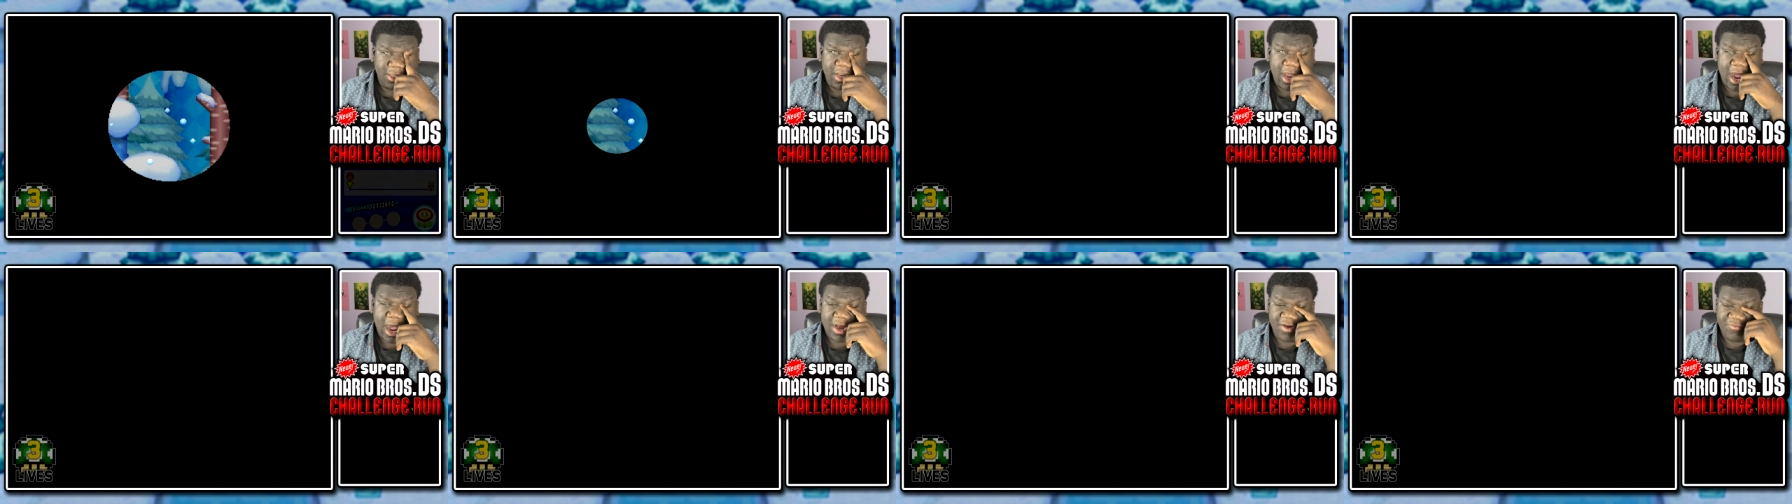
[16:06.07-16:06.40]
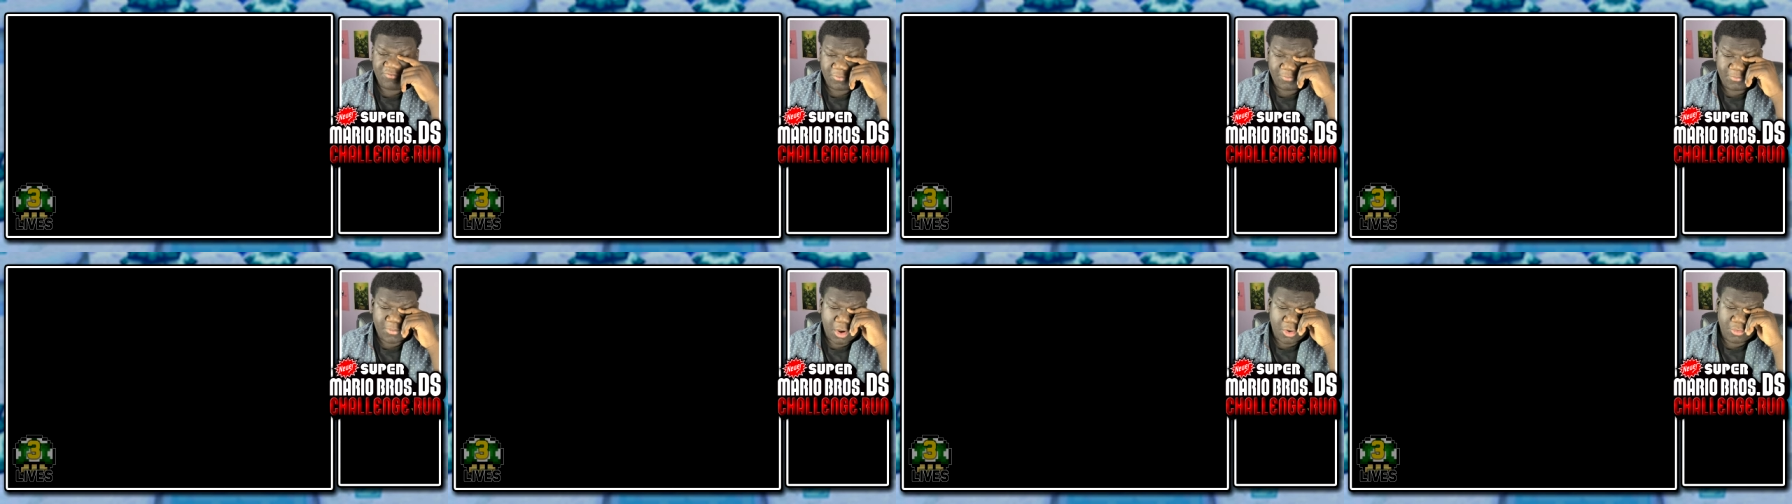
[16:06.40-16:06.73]
kind of
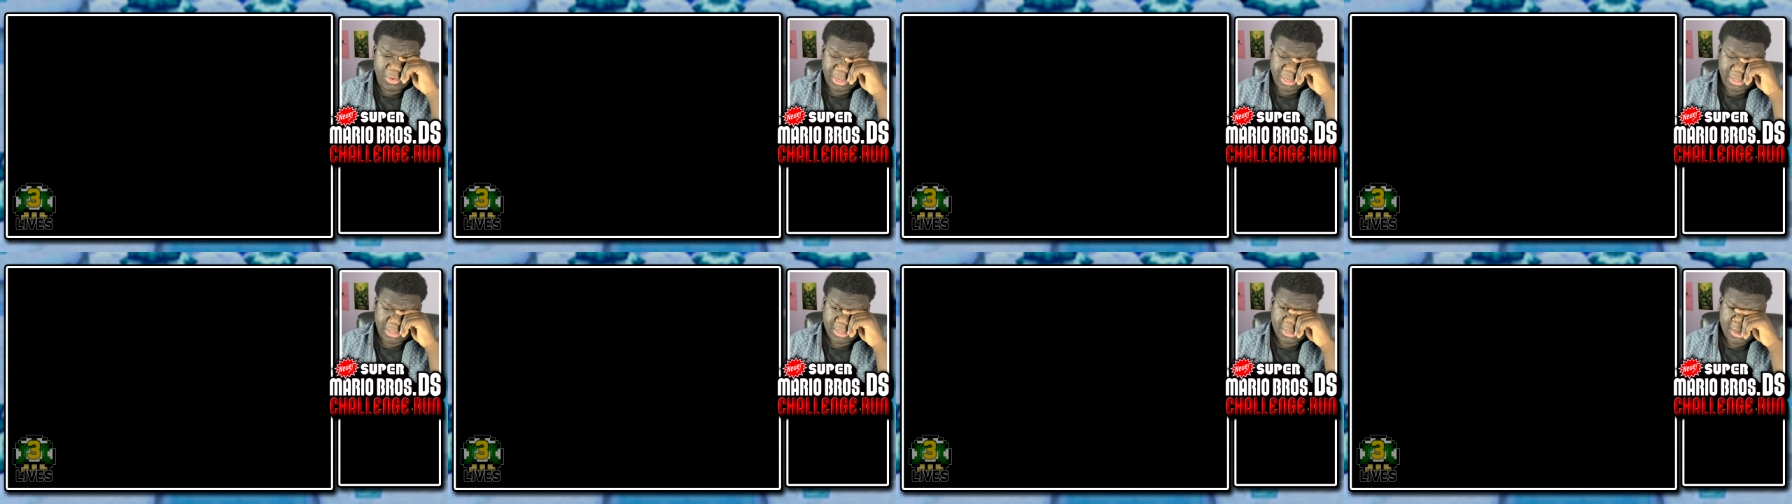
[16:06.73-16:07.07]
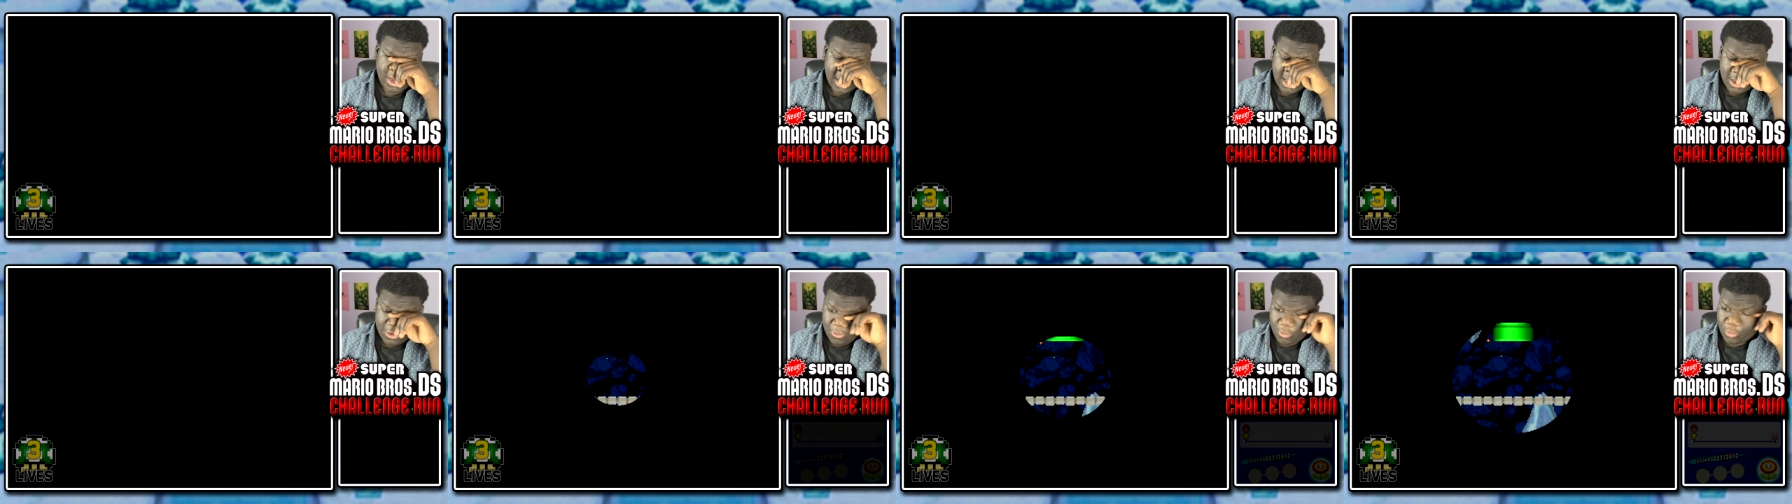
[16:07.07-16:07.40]
a bonus.
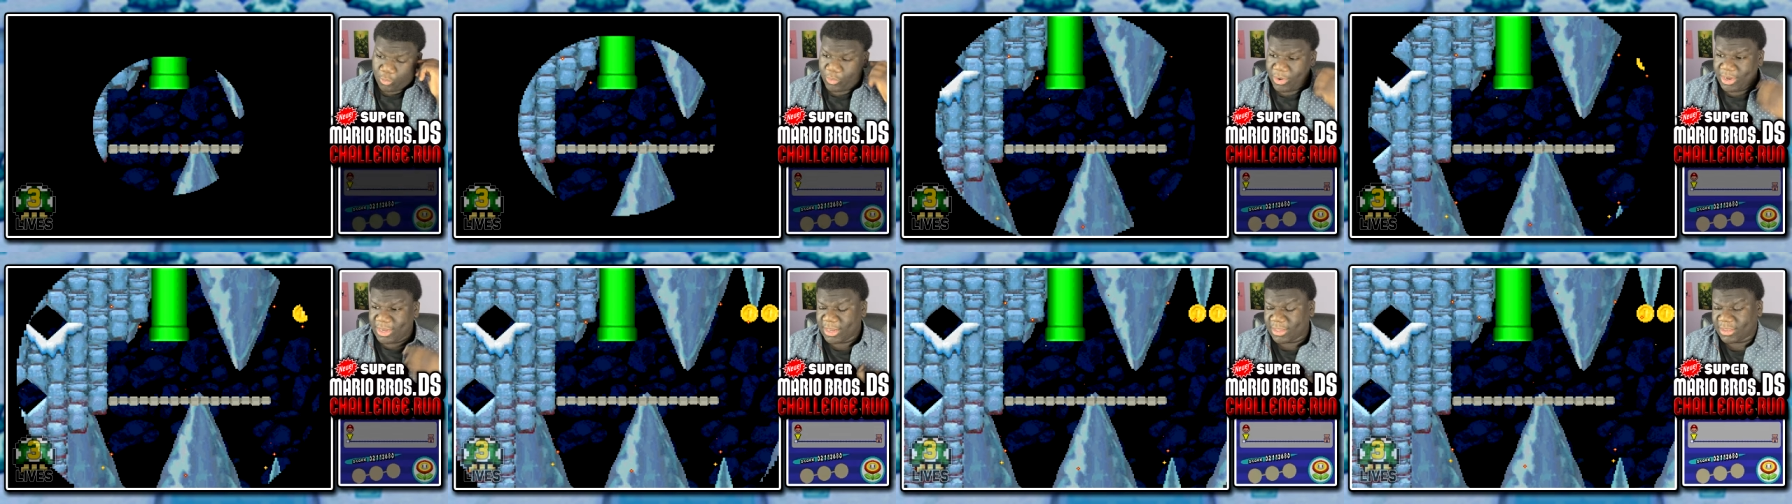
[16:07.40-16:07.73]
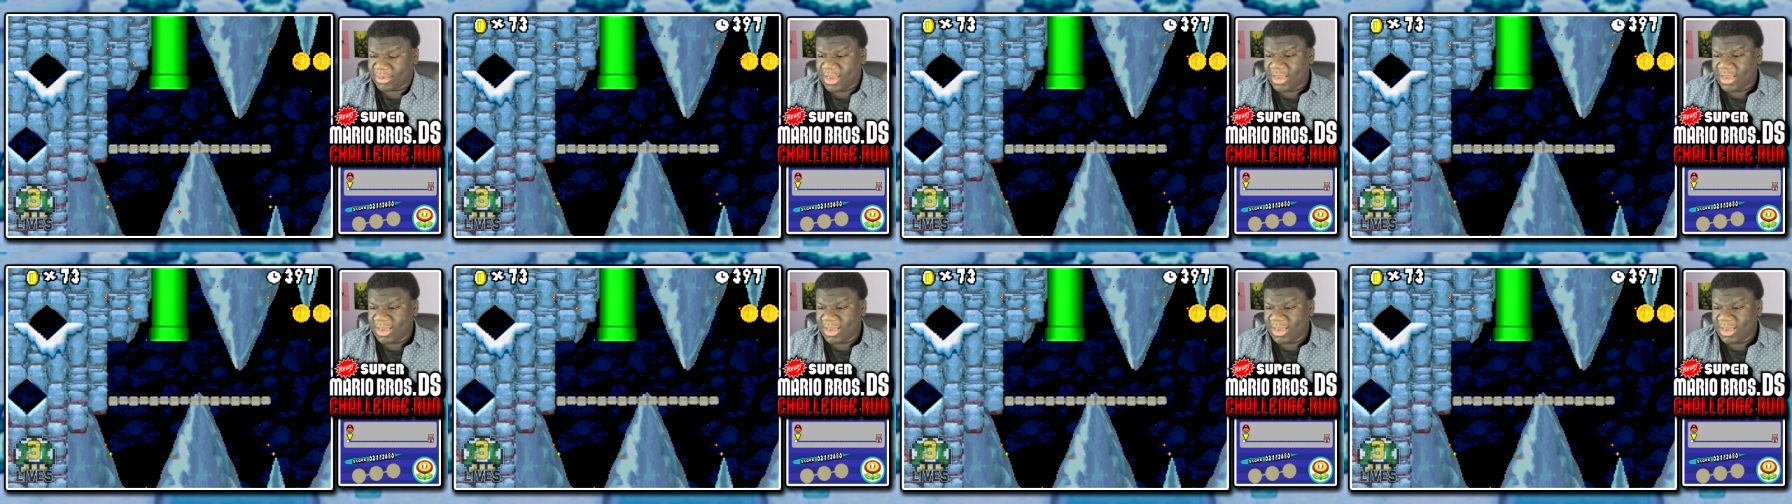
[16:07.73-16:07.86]
We just